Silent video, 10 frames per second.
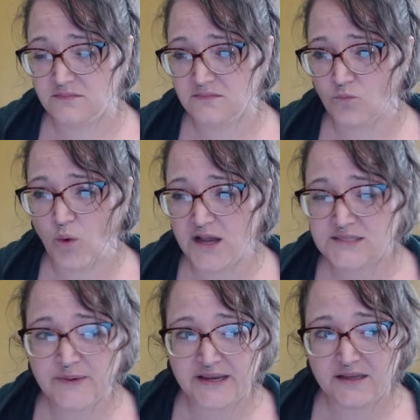why is
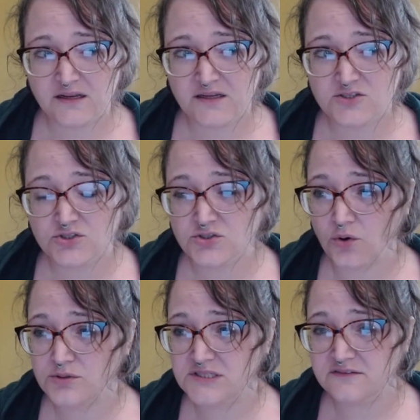my ADD
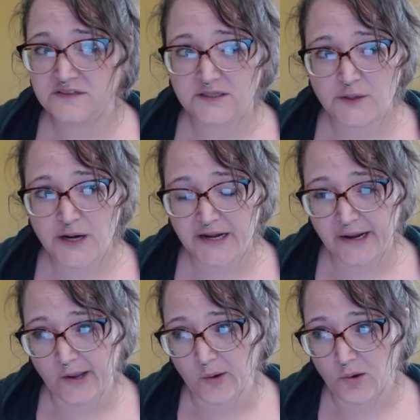so severe right
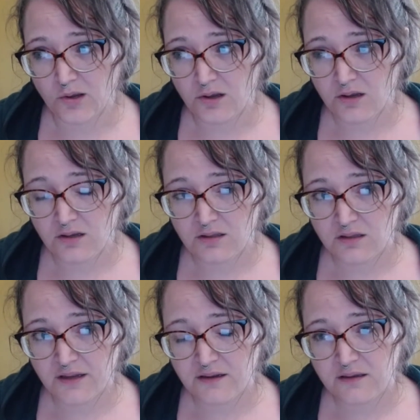now?
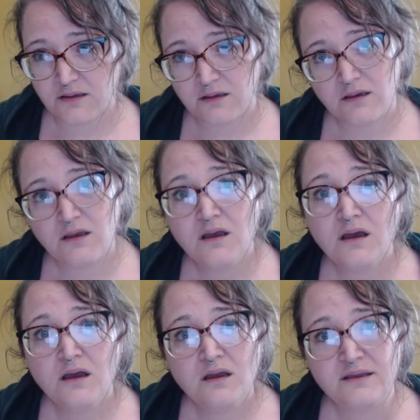Like,
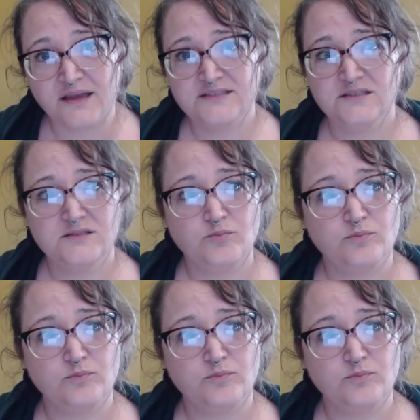yes, it's